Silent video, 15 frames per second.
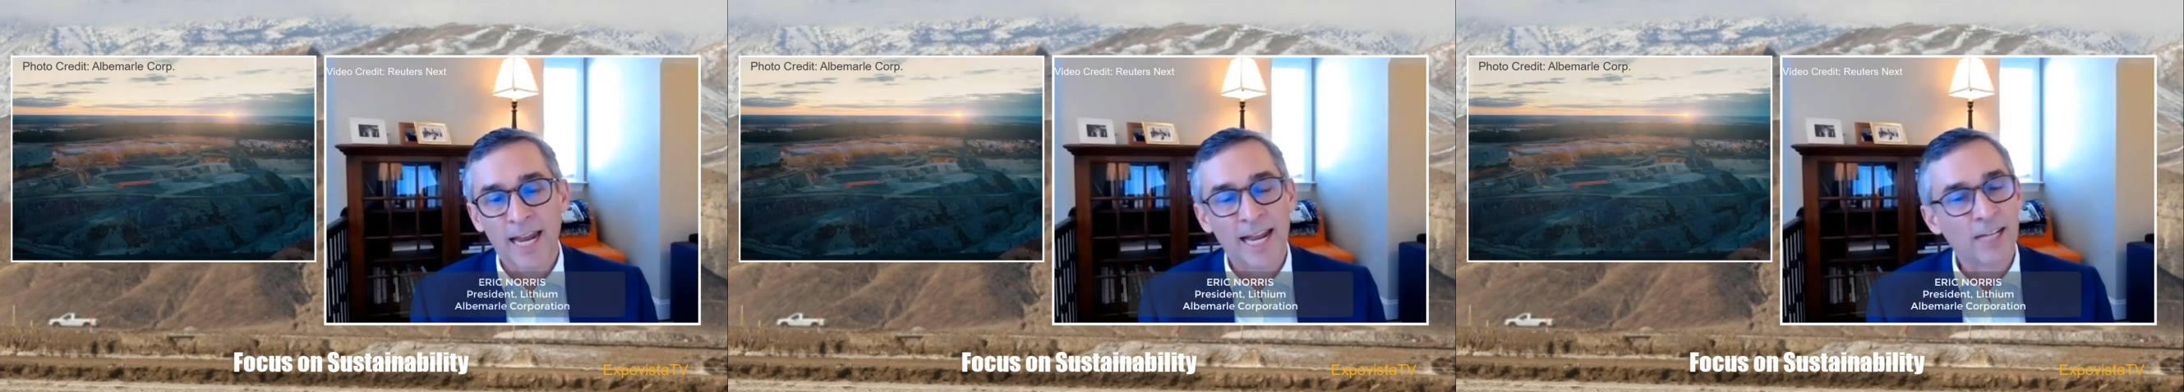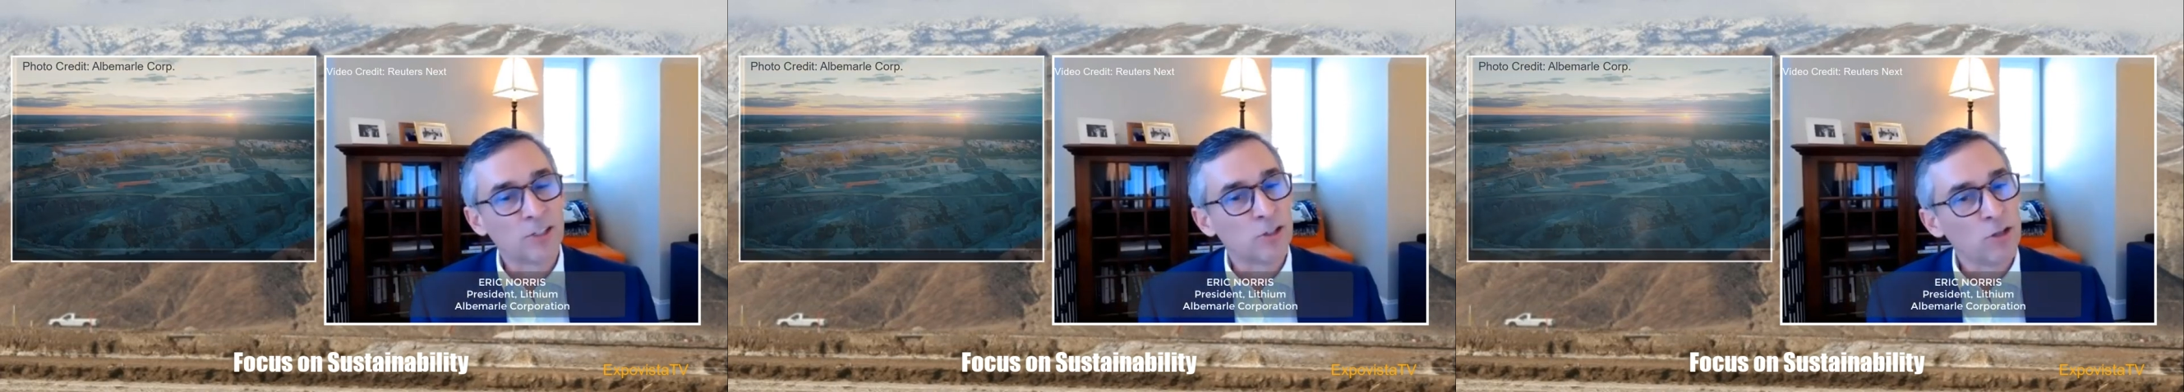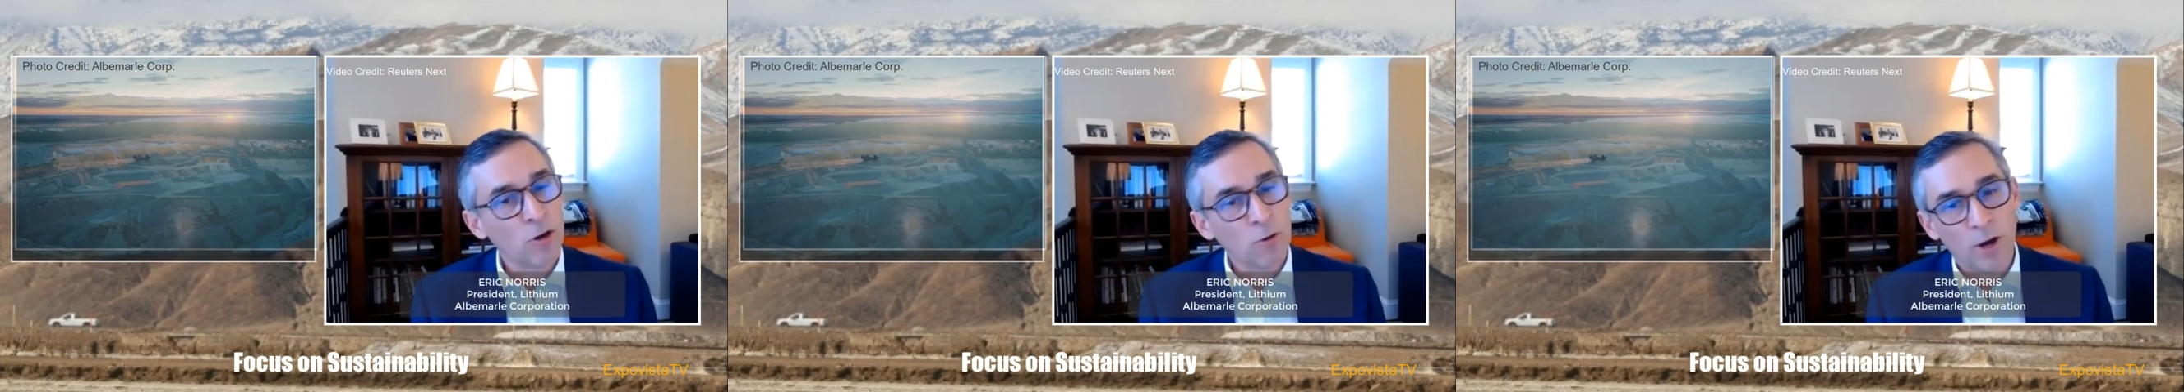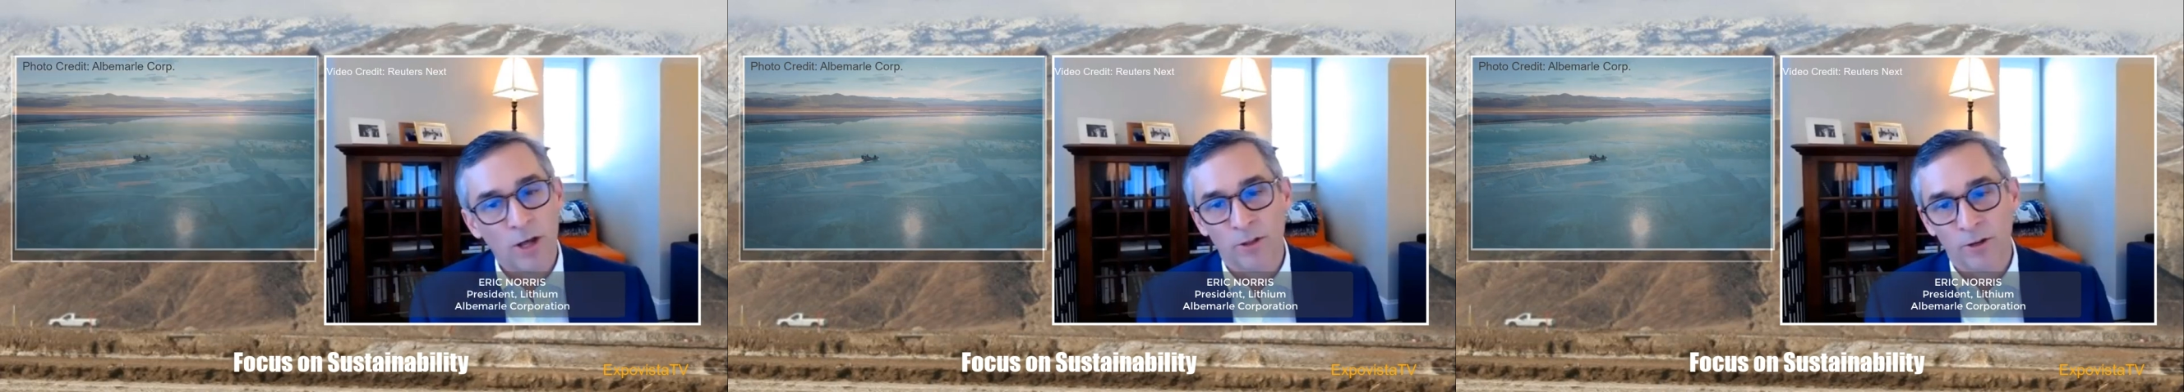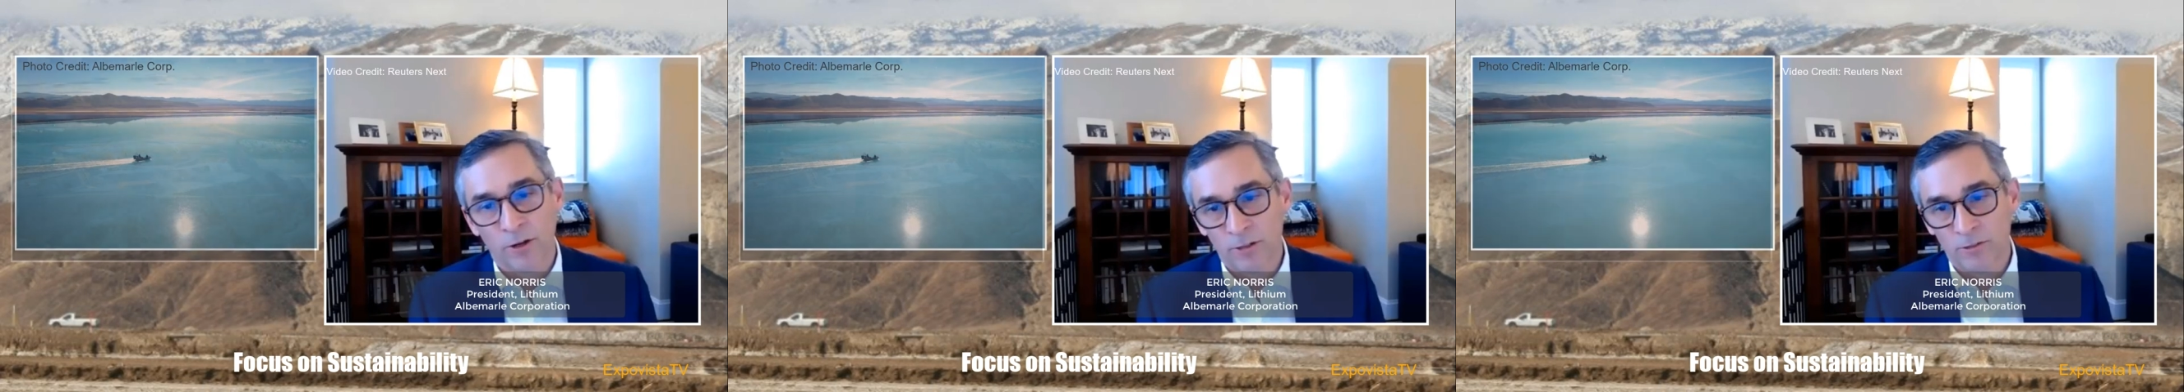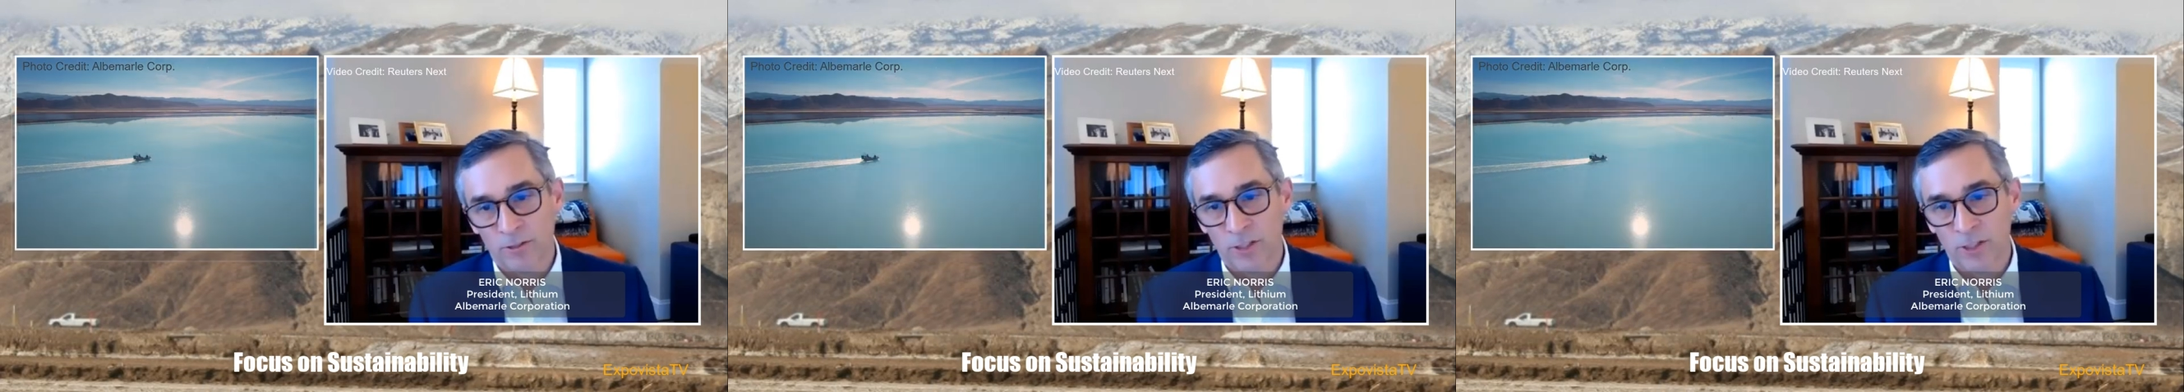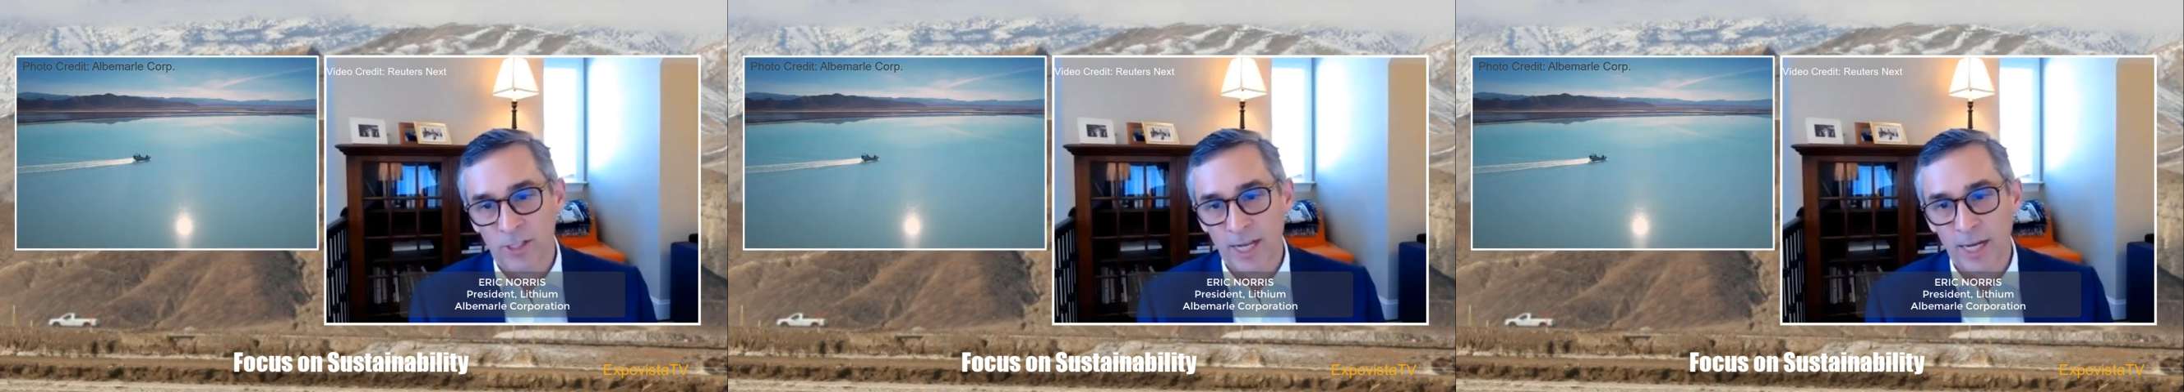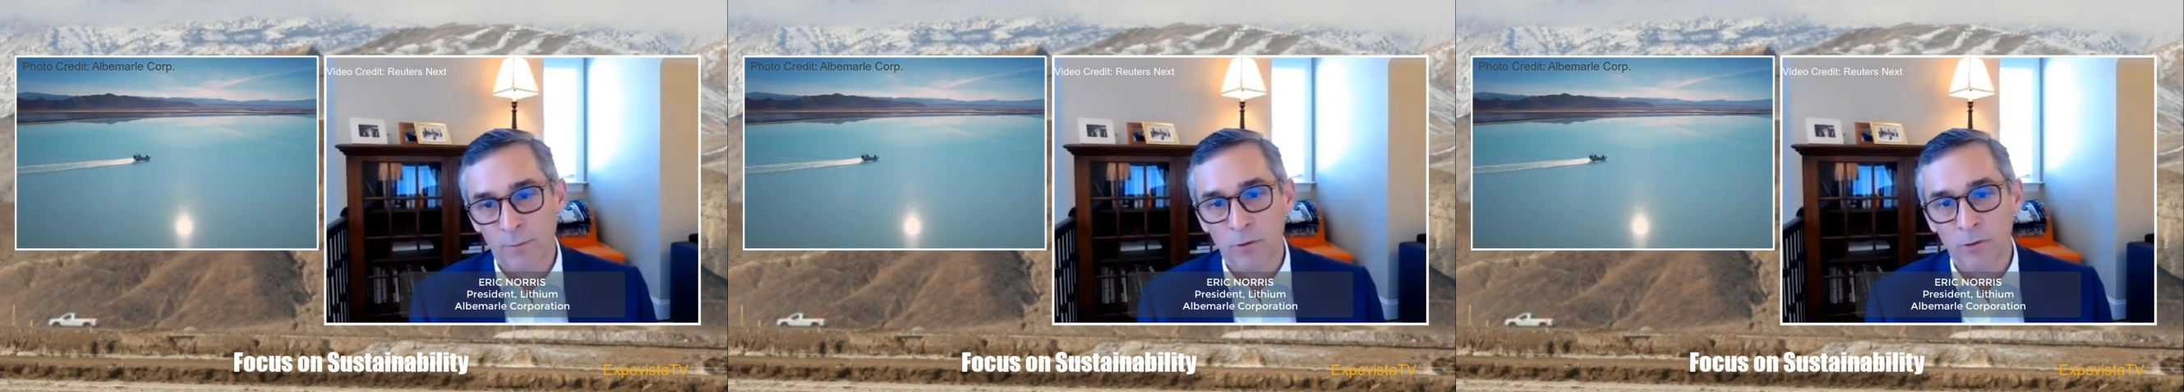and has no other
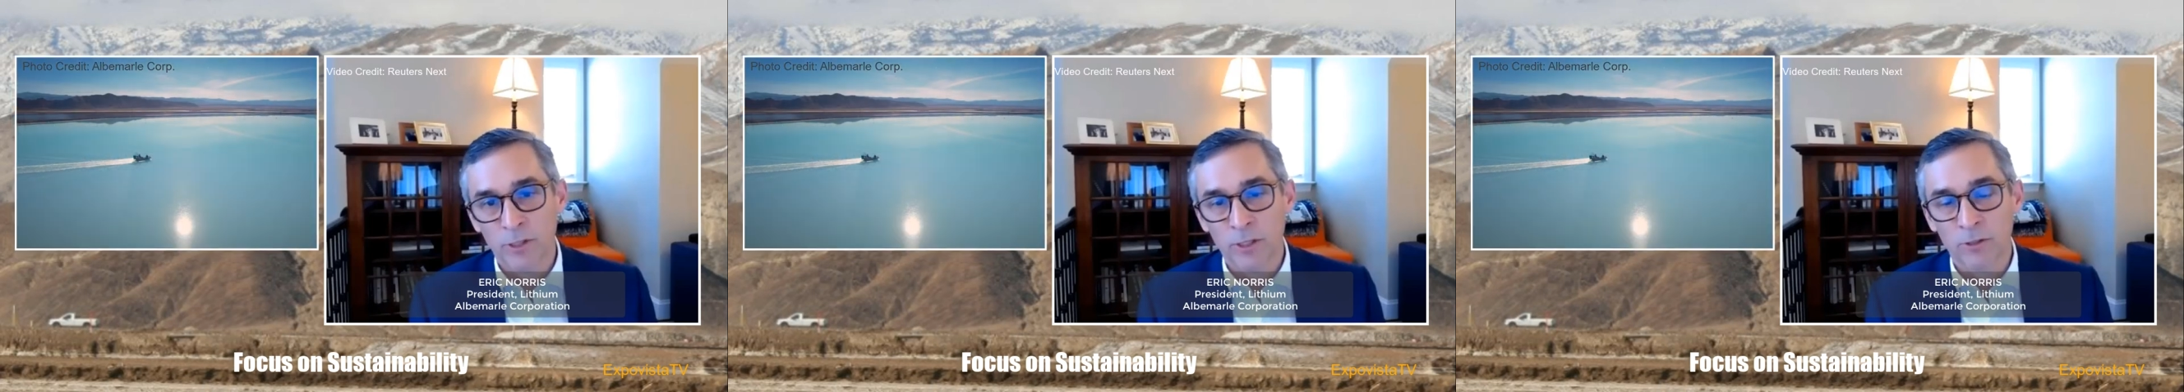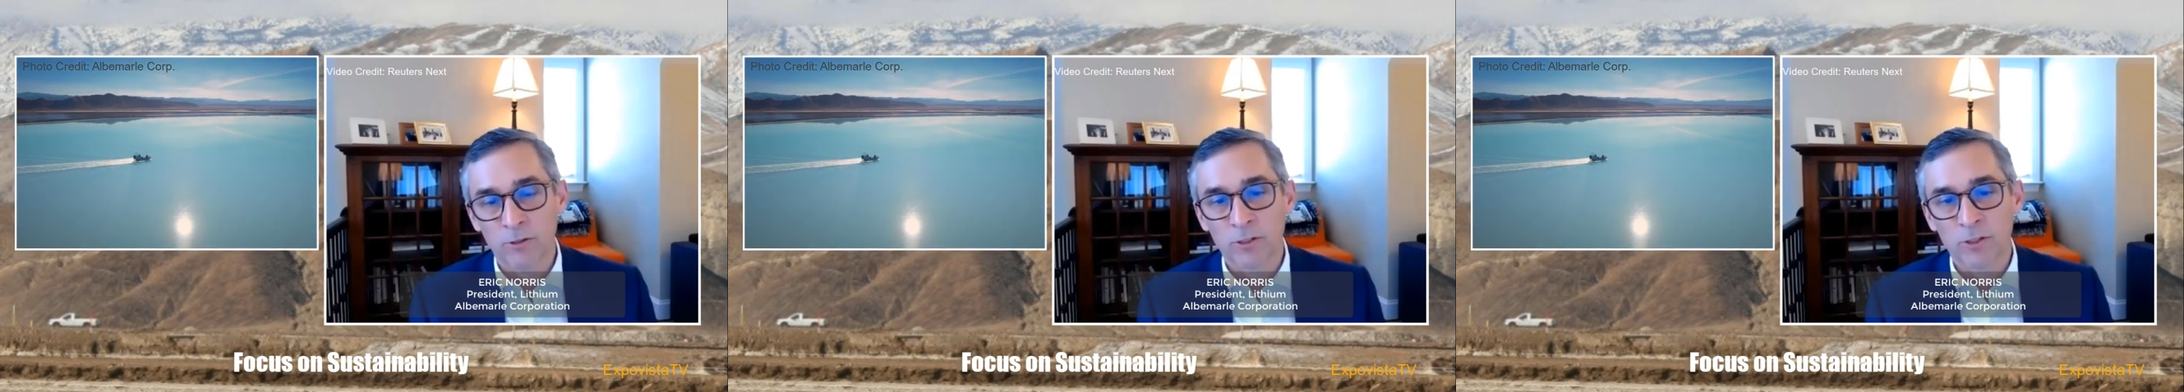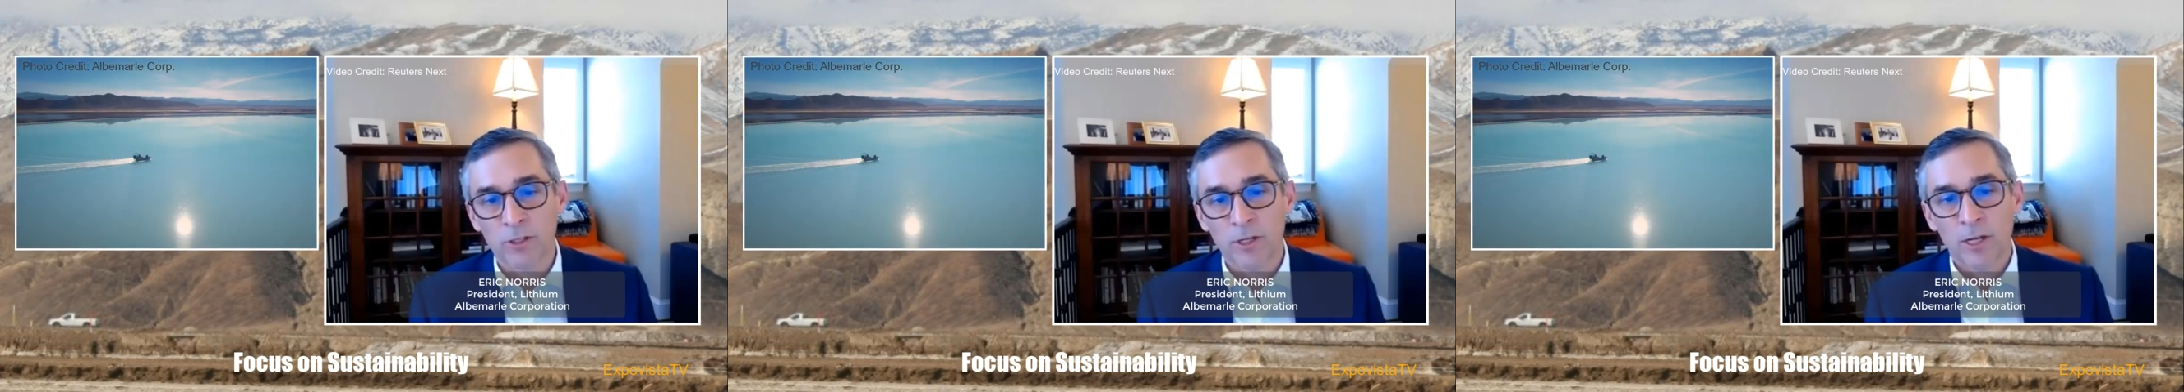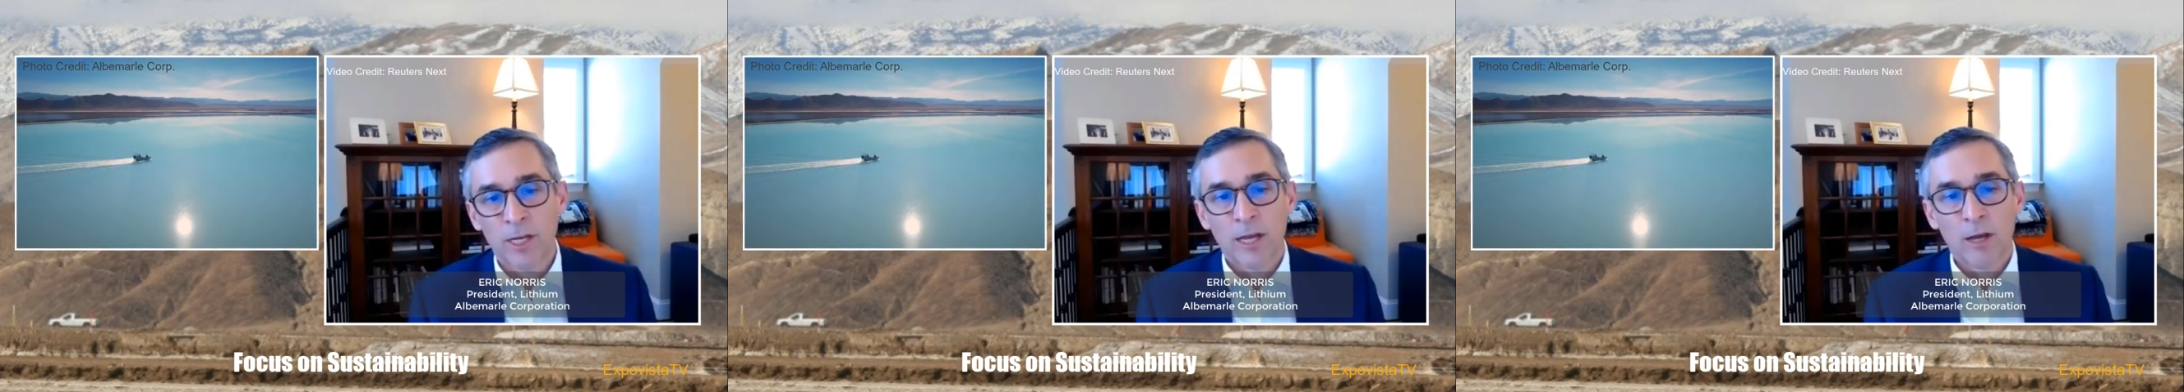sustainable use